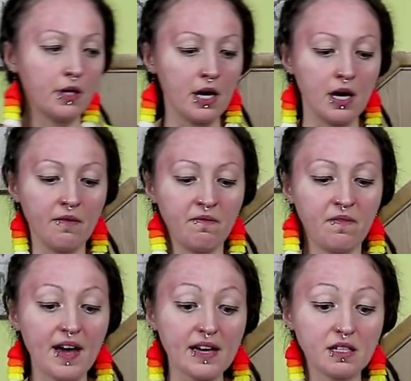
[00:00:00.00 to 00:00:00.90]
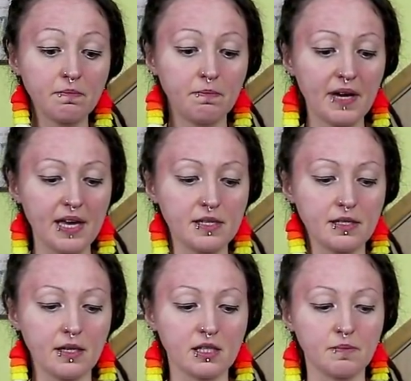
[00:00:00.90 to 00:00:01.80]
very
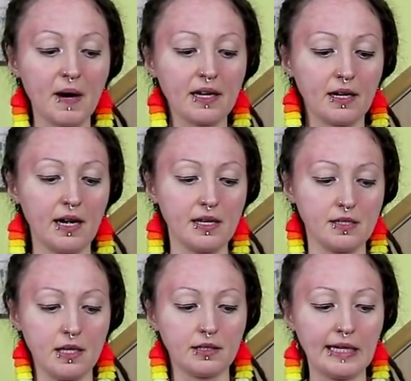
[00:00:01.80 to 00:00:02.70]
basic spiralizer